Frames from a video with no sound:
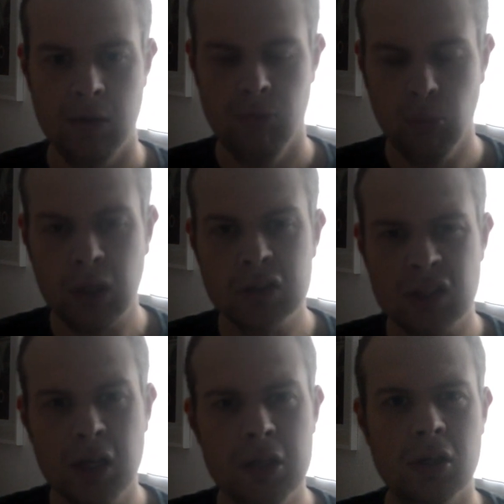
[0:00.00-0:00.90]
The ones
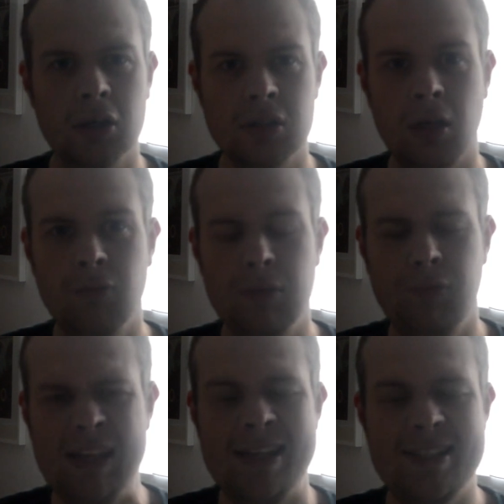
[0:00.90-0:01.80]
I got are the
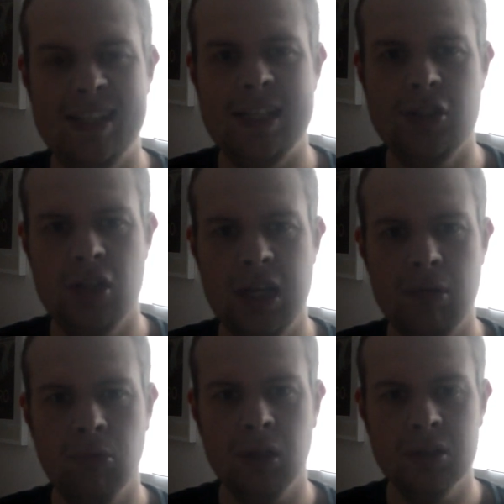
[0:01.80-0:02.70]

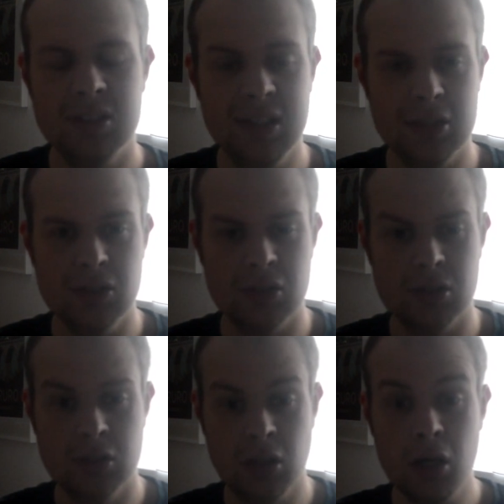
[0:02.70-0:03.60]
VTG ones. There's
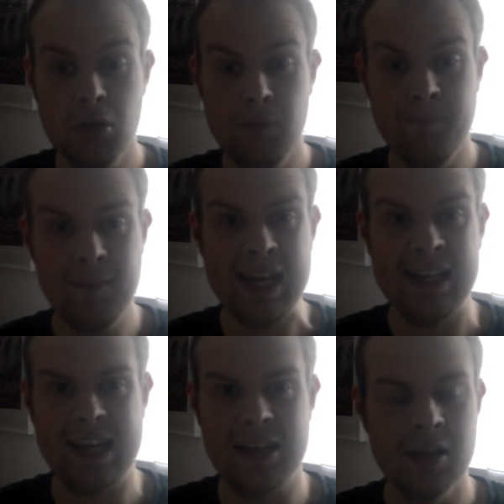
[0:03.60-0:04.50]
so
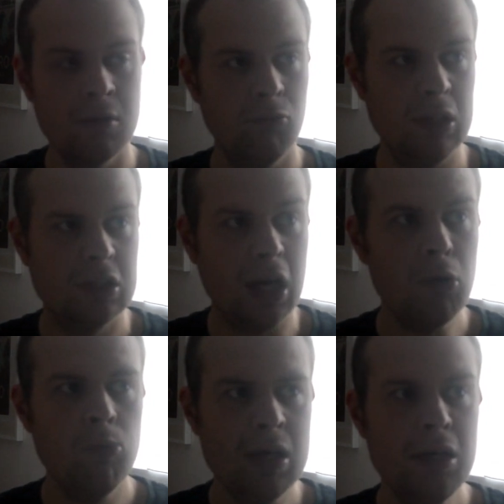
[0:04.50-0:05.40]
many, which I
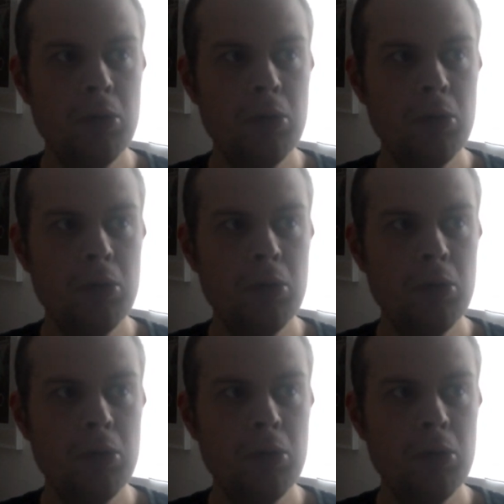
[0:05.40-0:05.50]
will